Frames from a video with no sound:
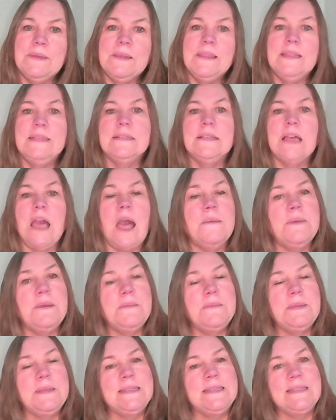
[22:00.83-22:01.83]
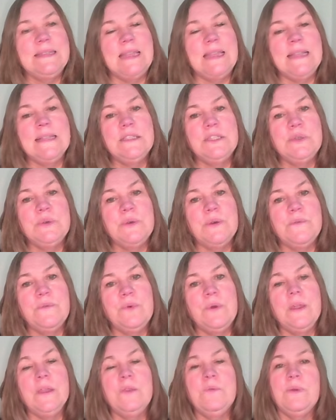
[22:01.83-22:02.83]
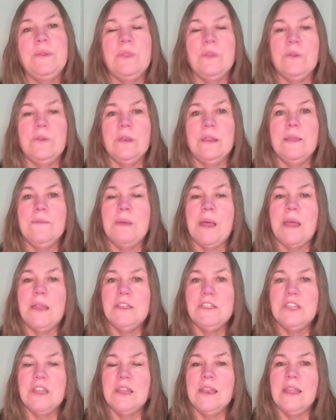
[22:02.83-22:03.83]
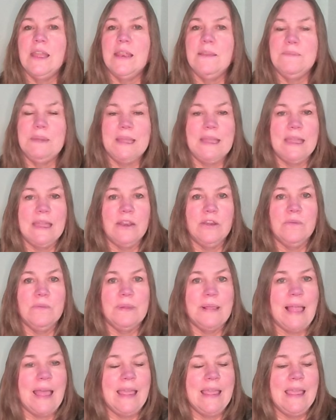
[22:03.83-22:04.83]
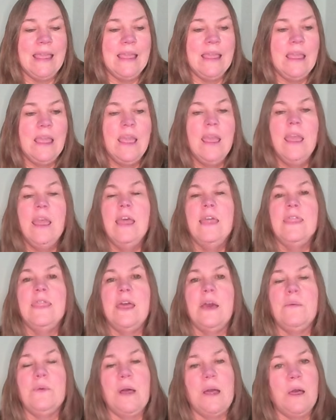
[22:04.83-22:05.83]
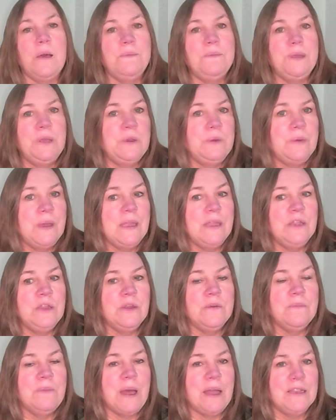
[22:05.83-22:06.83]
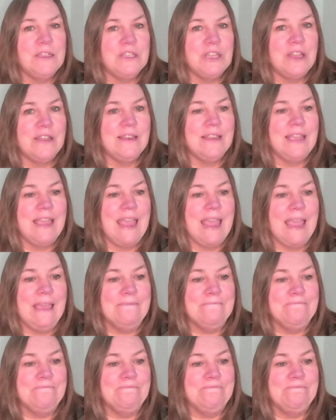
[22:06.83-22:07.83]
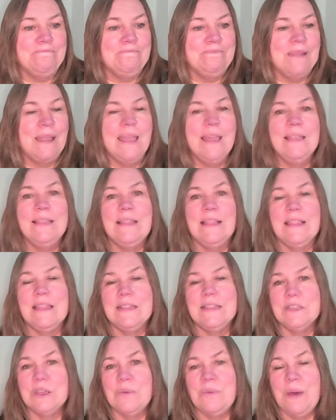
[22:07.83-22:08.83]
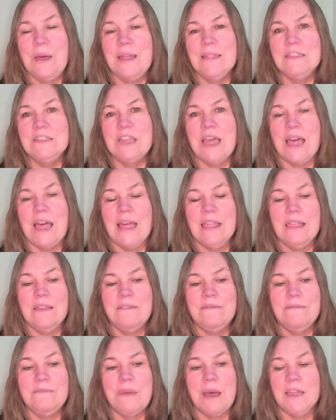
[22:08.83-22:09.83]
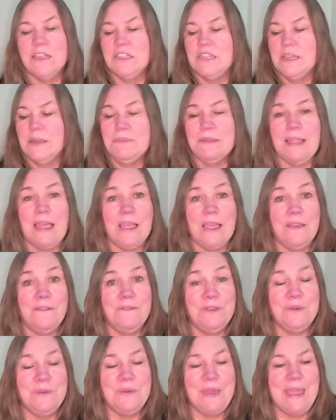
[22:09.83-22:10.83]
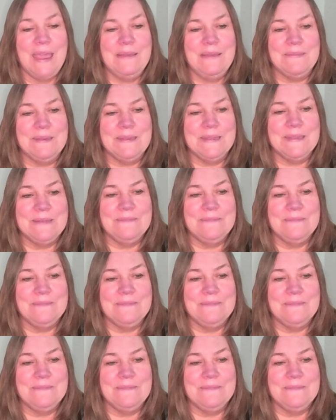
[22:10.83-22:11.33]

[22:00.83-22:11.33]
these common mistakes to avoid when learning Mahjong and beginner playing, that will help you in your Mahjong game. Now let's go on to I Love Maj and play a few games.